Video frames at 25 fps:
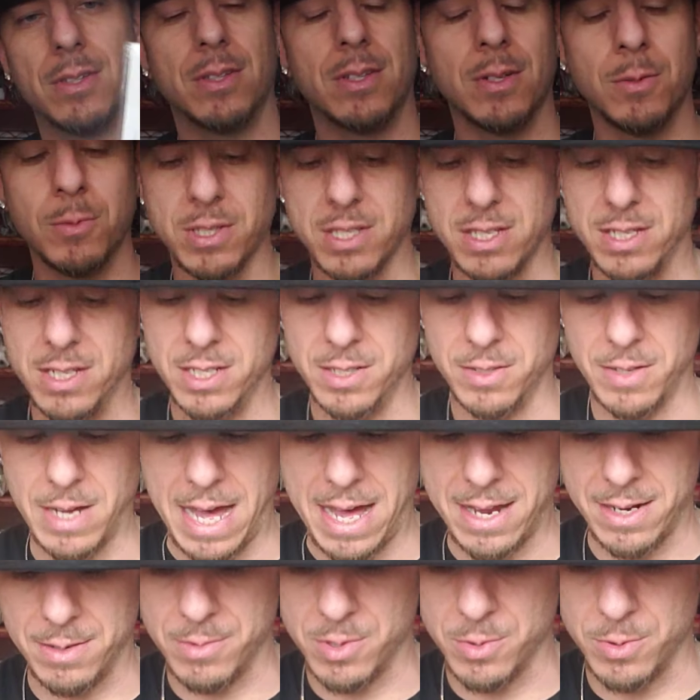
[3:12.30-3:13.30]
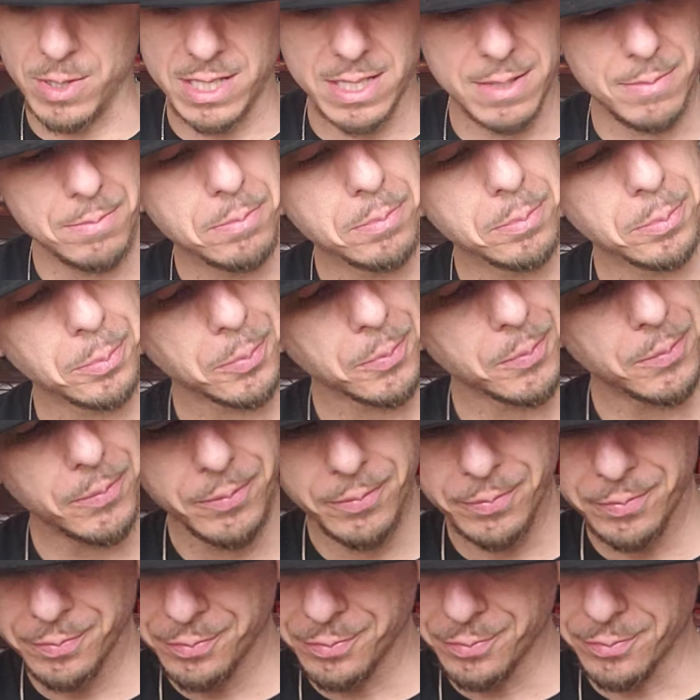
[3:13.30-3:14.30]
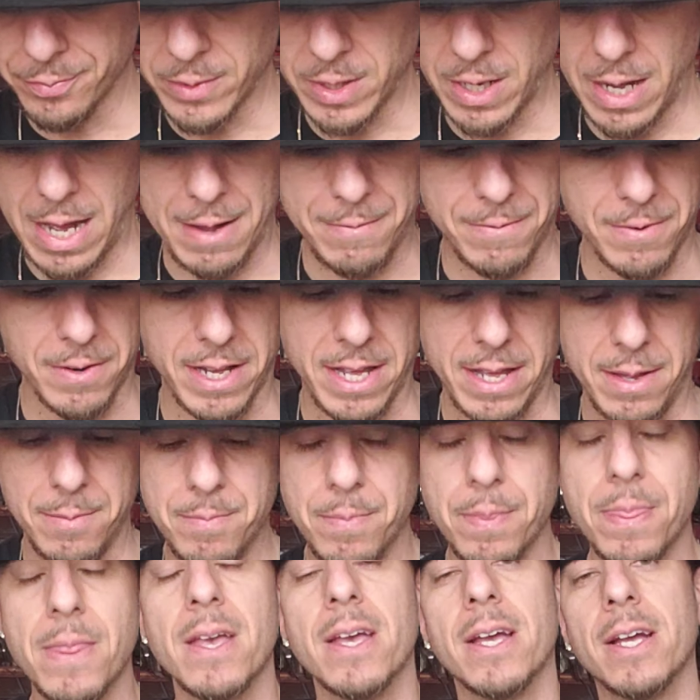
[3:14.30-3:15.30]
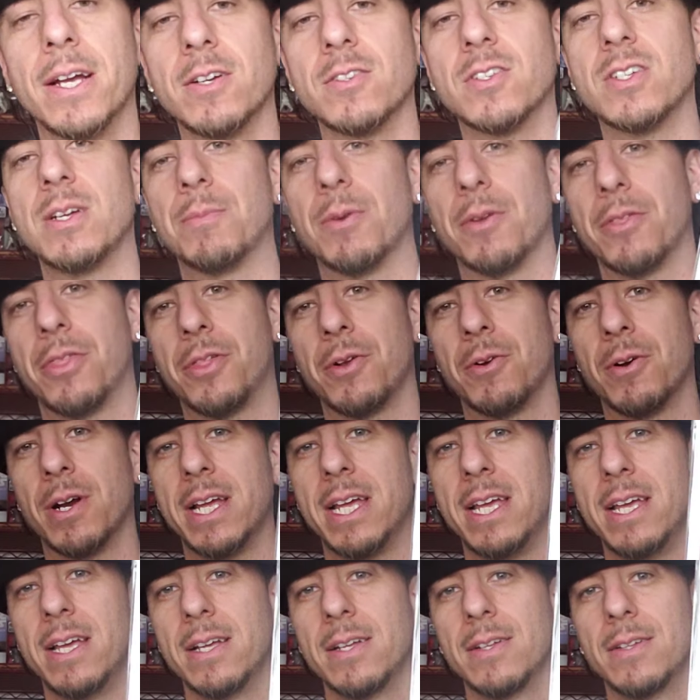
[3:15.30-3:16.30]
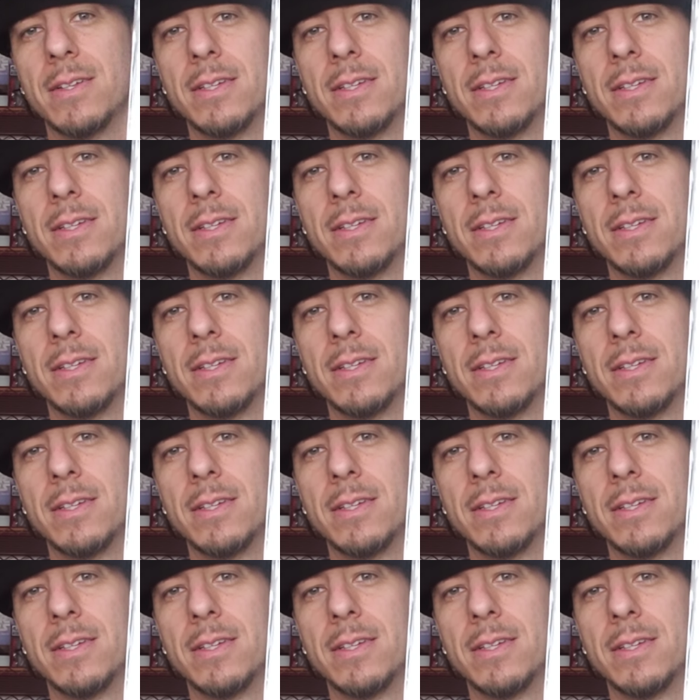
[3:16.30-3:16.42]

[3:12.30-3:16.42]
It wasn't Neal Adams, was it? I forget. Here's number three.